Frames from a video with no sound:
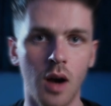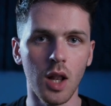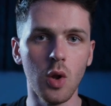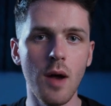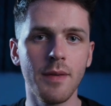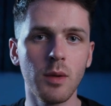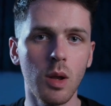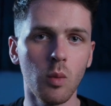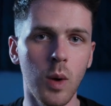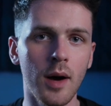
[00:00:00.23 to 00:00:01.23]
Hello everyone,
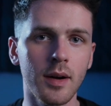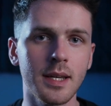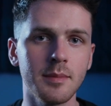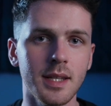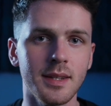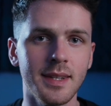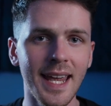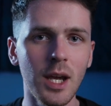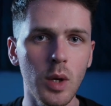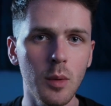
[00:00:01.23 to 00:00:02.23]
welcome. Today we
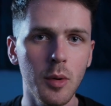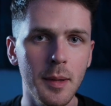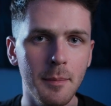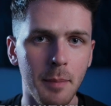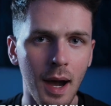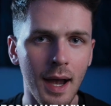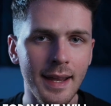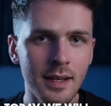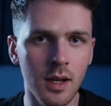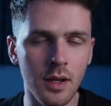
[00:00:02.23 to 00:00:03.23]
will be buying
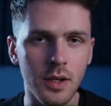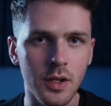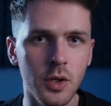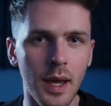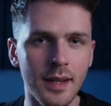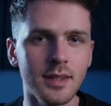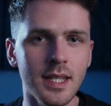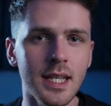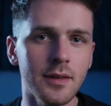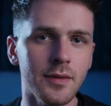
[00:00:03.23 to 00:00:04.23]
QNT
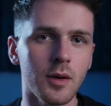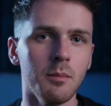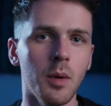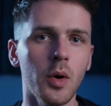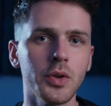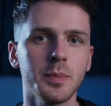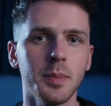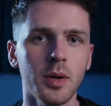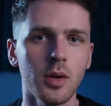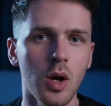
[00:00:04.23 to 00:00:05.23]
for
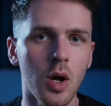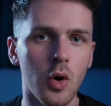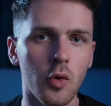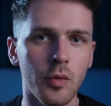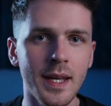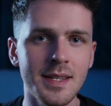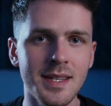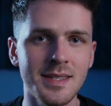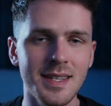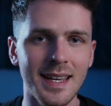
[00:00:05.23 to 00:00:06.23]
multiple reasons
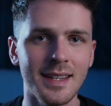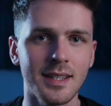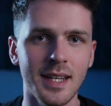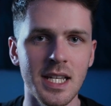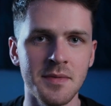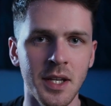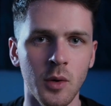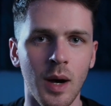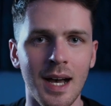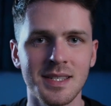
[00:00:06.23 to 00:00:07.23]
in today's video,
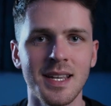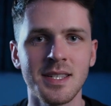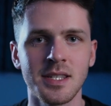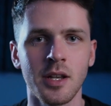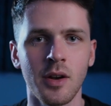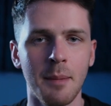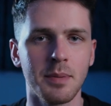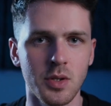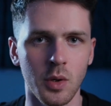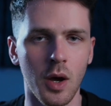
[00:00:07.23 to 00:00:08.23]
as this is another episode
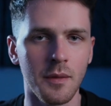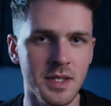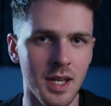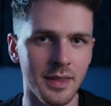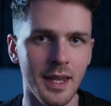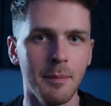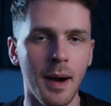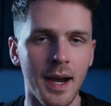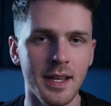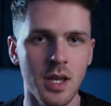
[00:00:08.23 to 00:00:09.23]
of Sunday
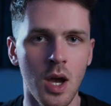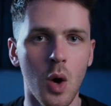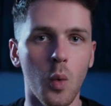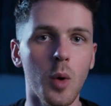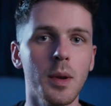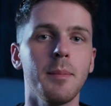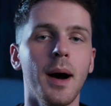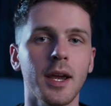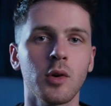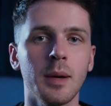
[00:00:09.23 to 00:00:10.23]
Buys, where we buy
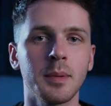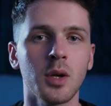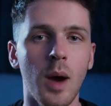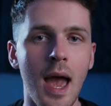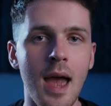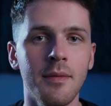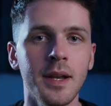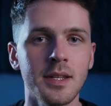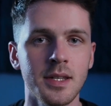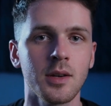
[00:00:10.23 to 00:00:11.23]
crypto every
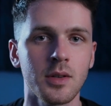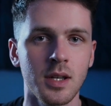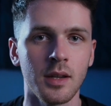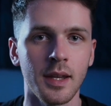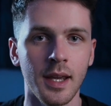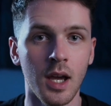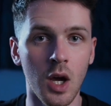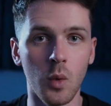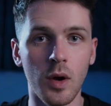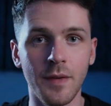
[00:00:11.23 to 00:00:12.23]
single Sunday
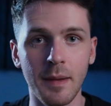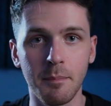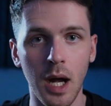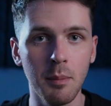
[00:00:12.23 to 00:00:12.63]
with a public